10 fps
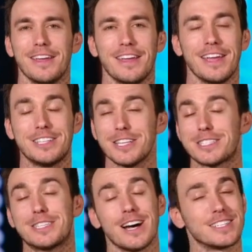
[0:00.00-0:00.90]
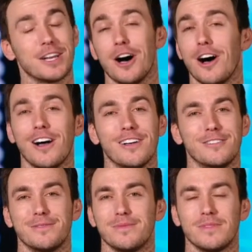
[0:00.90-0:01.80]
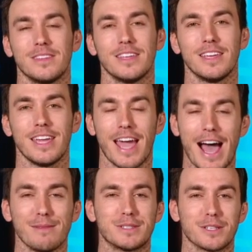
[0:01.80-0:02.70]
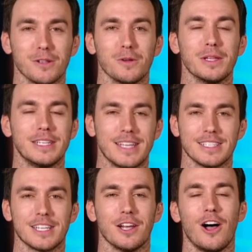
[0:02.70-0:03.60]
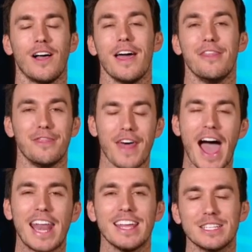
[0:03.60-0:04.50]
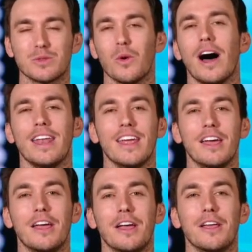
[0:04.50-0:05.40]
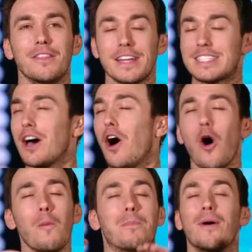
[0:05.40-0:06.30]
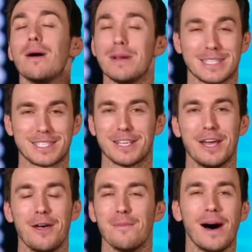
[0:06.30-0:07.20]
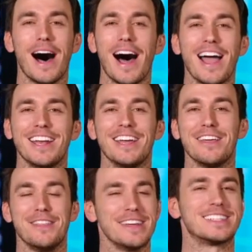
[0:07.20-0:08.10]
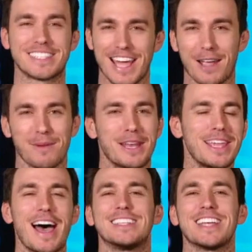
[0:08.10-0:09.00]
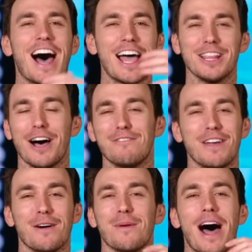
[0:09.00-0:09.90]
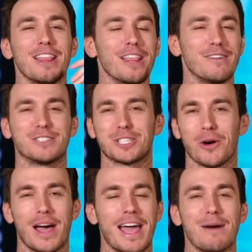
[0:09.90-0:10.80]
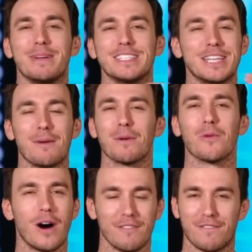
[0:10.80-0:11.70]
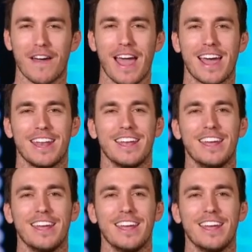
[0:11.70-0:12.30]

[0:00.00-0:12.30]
He just does it all. He absolutely does it all. And that is what, that's the whole premise behind this segment. Yes, I love him. I love Shohei. I'm his number one fan.